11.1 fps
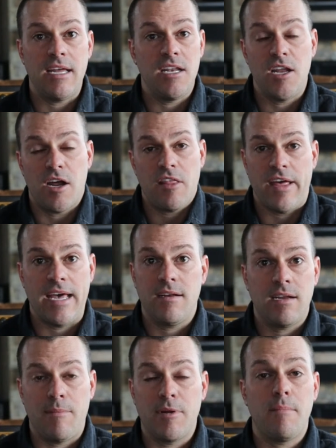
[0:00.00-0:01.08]
None of that.
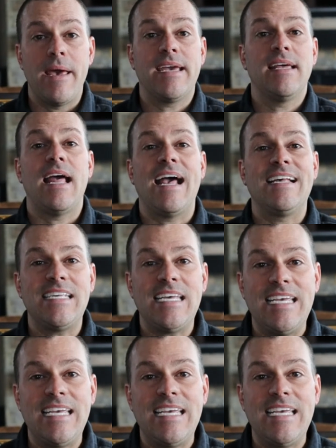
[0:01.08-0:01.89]
I'm going to make it as